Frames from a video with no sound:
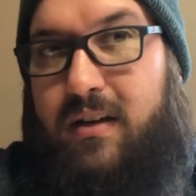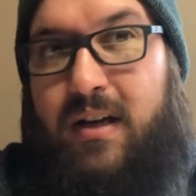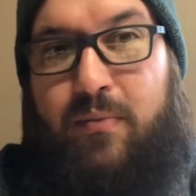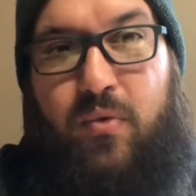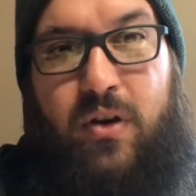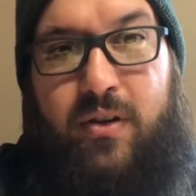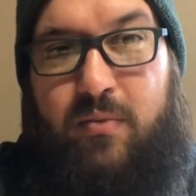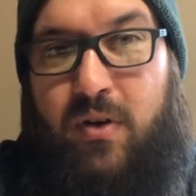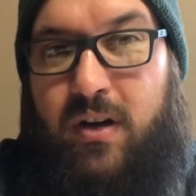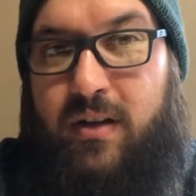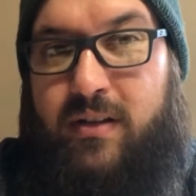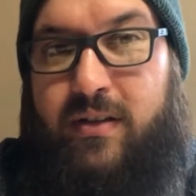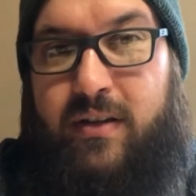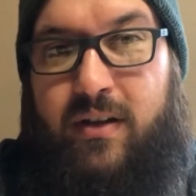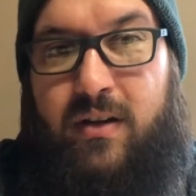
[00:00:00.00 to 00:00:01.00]
couple other
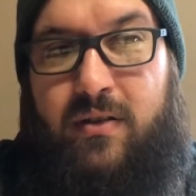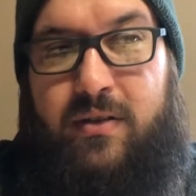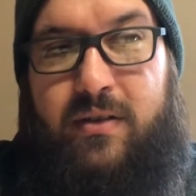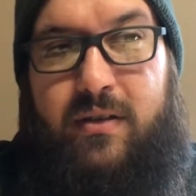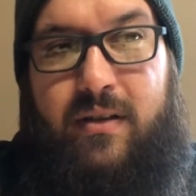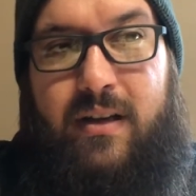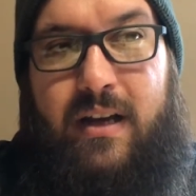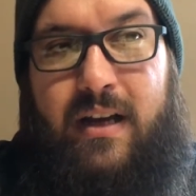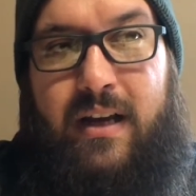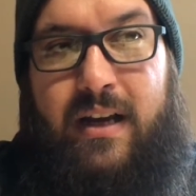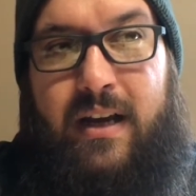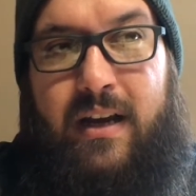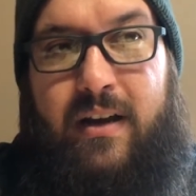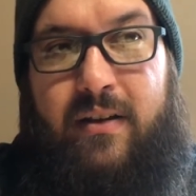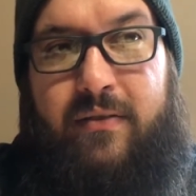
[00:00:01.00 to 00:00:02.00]
products of theirs. I
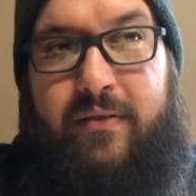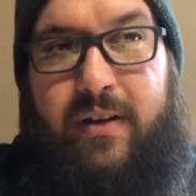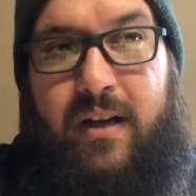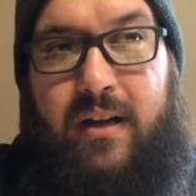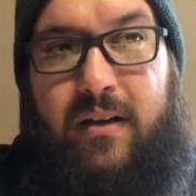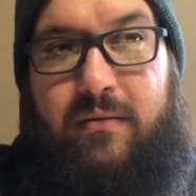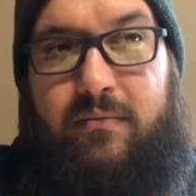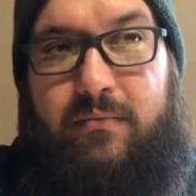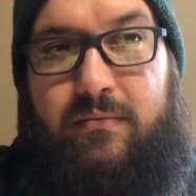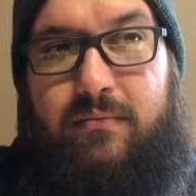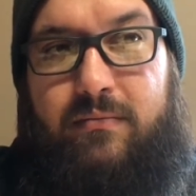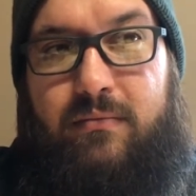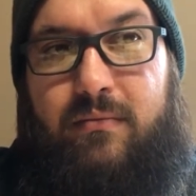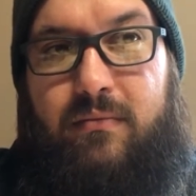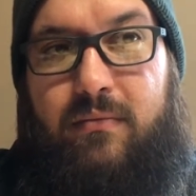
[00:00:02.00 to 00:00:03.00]
have um,
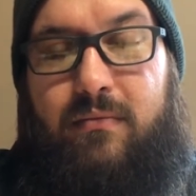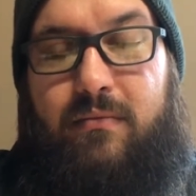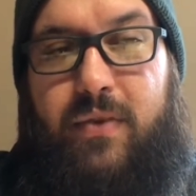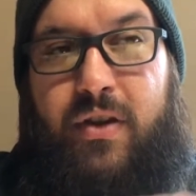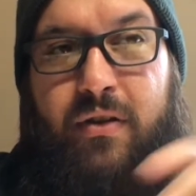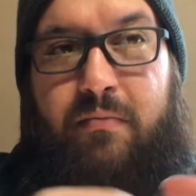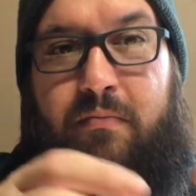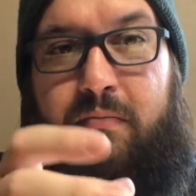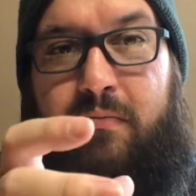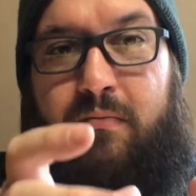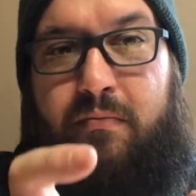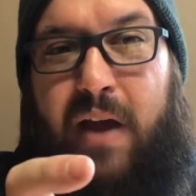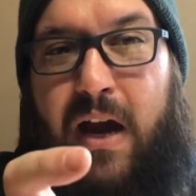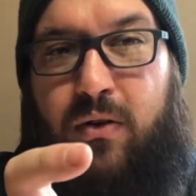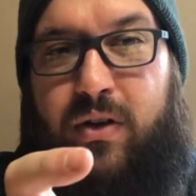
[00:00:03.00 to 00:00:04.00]
their
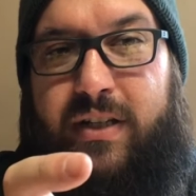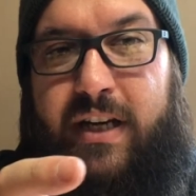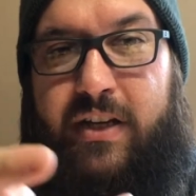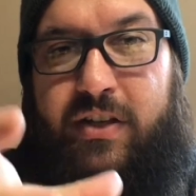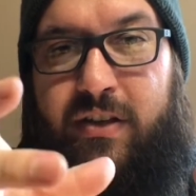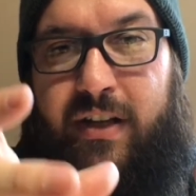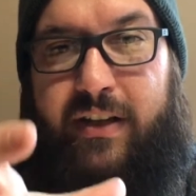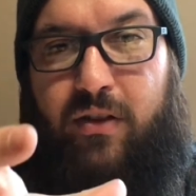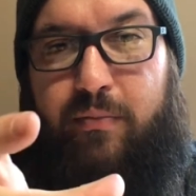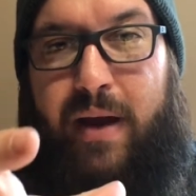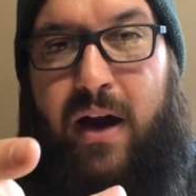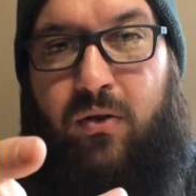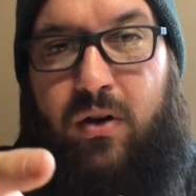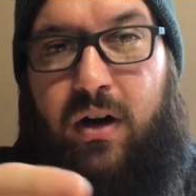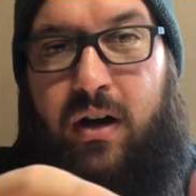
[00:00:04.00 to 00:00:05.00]
power station, like their
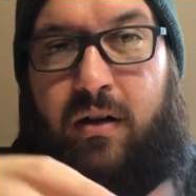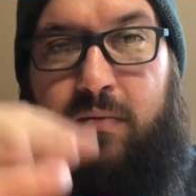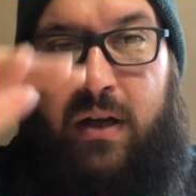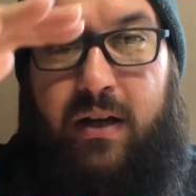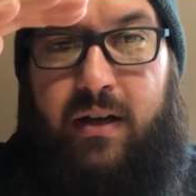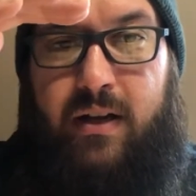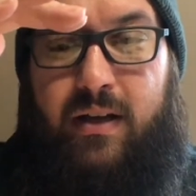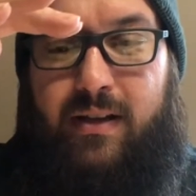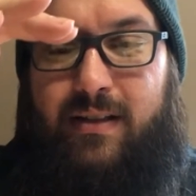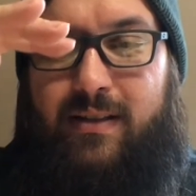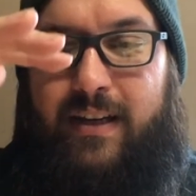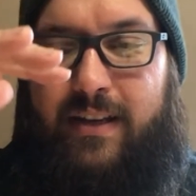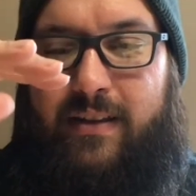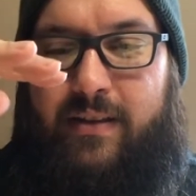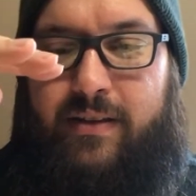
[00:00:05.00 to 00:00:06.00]
power hub. It's
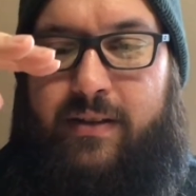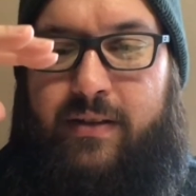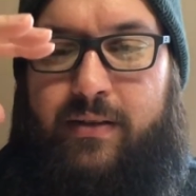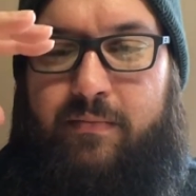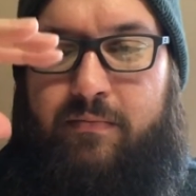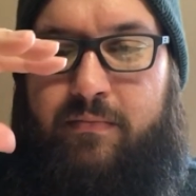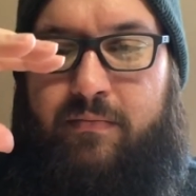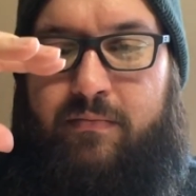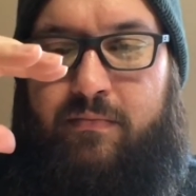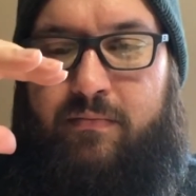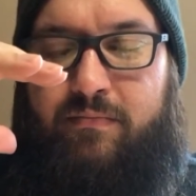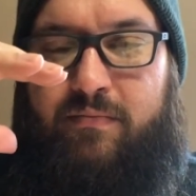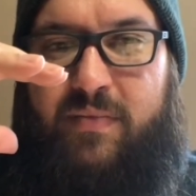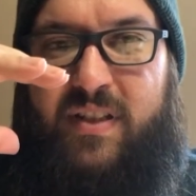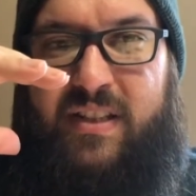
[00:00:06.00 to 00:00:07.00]
like this
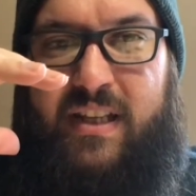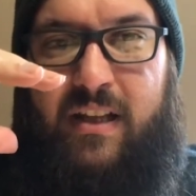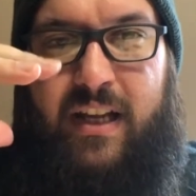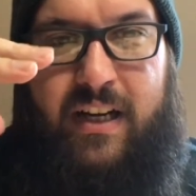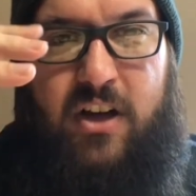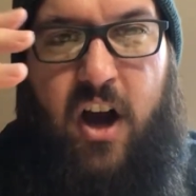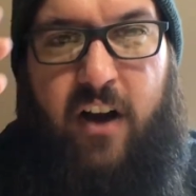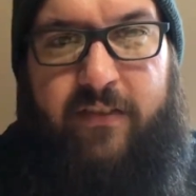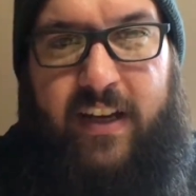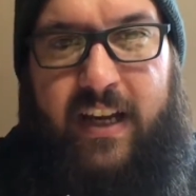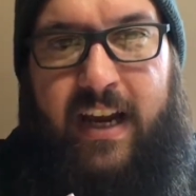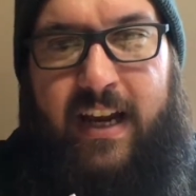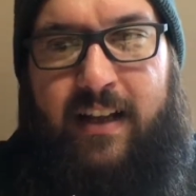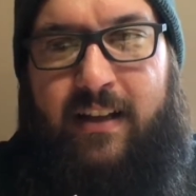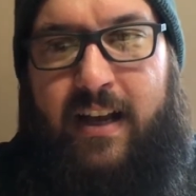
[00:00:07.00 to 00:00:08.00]
sil- like coffee
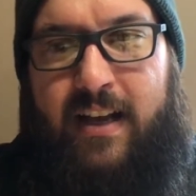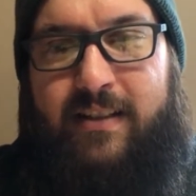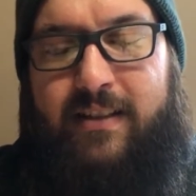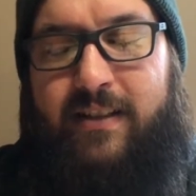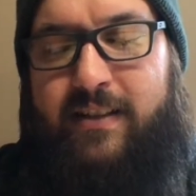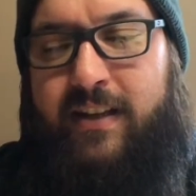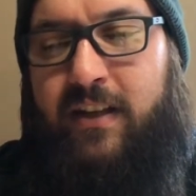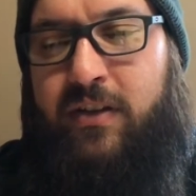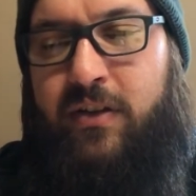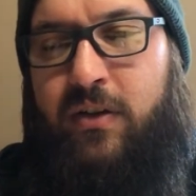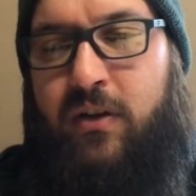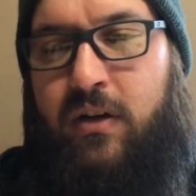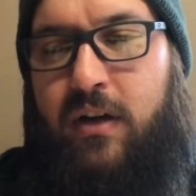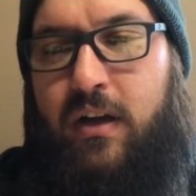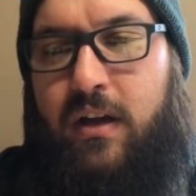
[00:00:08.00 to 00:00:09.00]
can esque
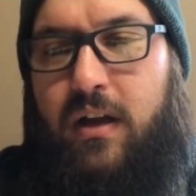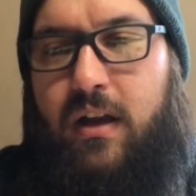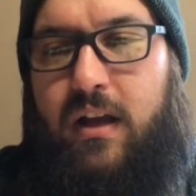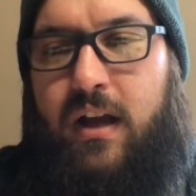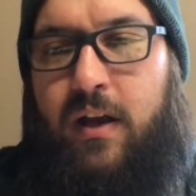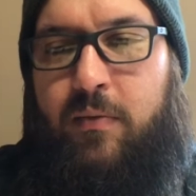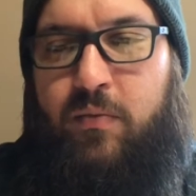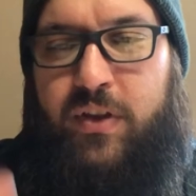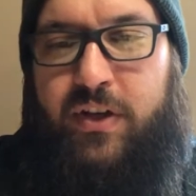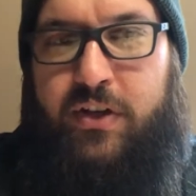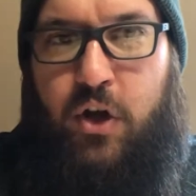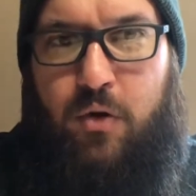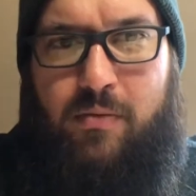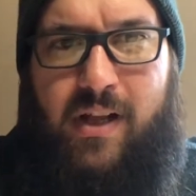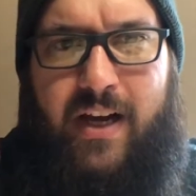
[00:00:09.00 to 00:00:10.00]
cylinder um, with a
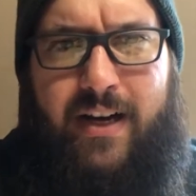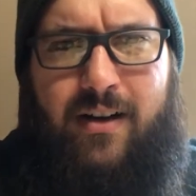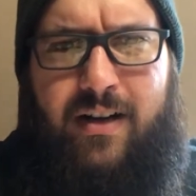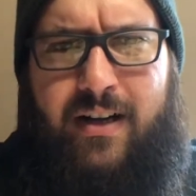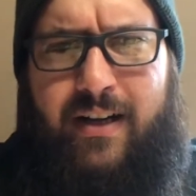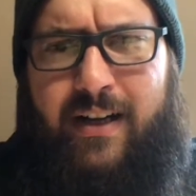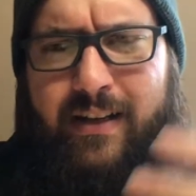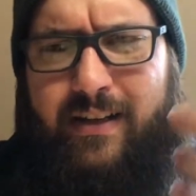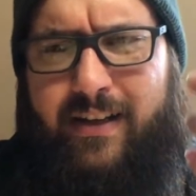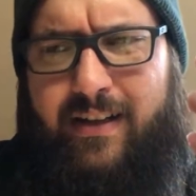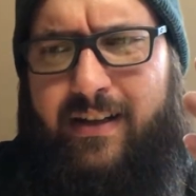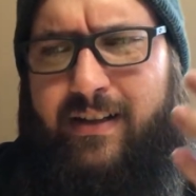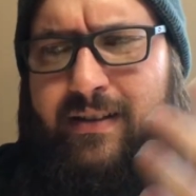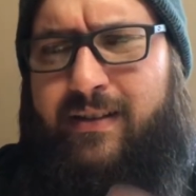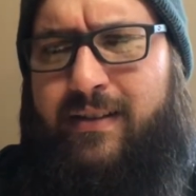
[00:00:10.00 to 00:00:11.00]
dome light on it.
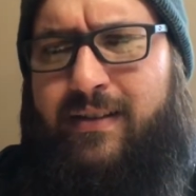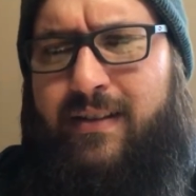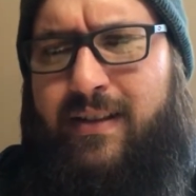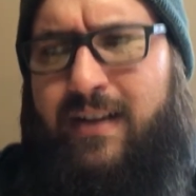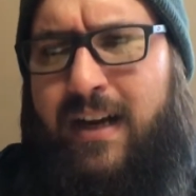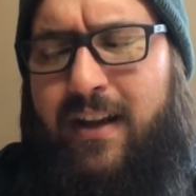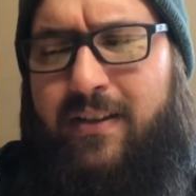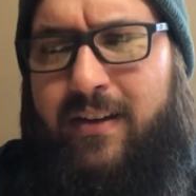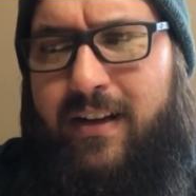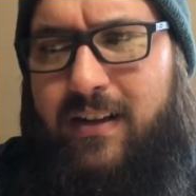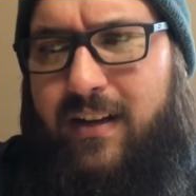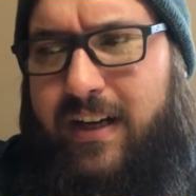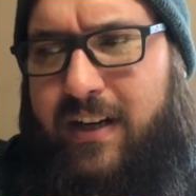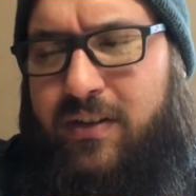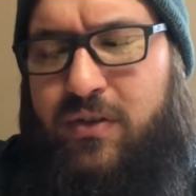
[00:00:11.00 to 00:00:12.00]
It's got I
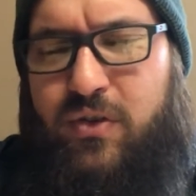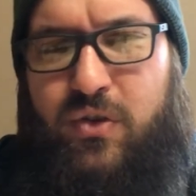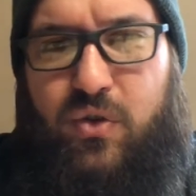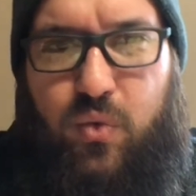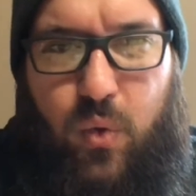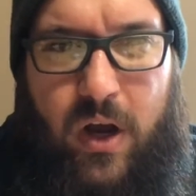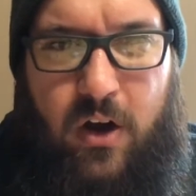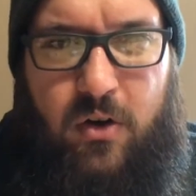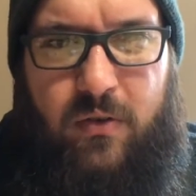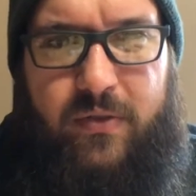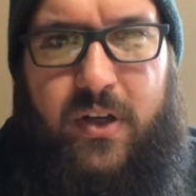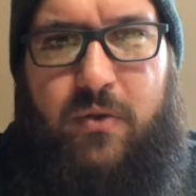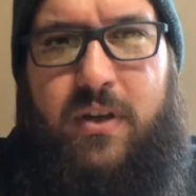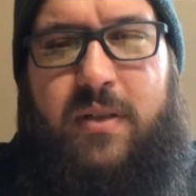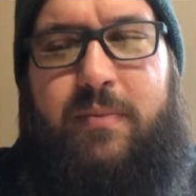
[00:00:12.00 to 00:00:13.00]
think like twelve
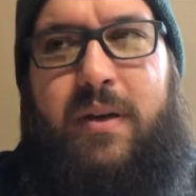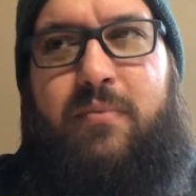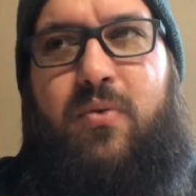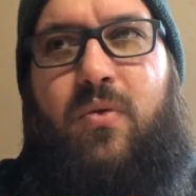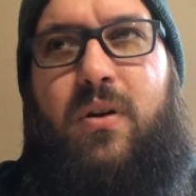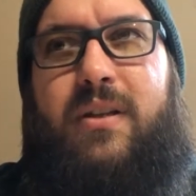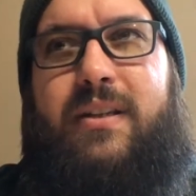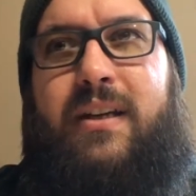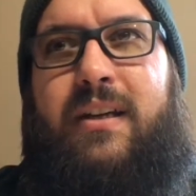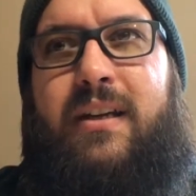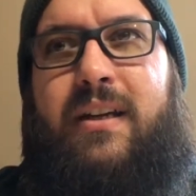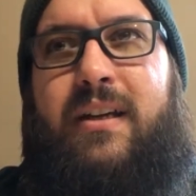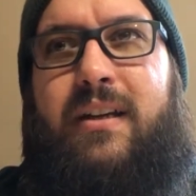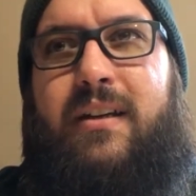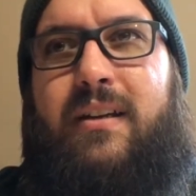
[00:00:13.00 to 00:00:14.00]
USB ports in
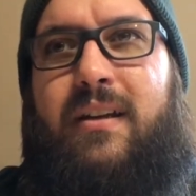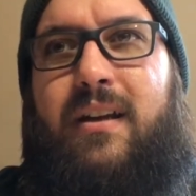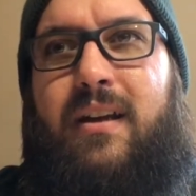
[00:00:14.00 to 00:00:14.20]
it,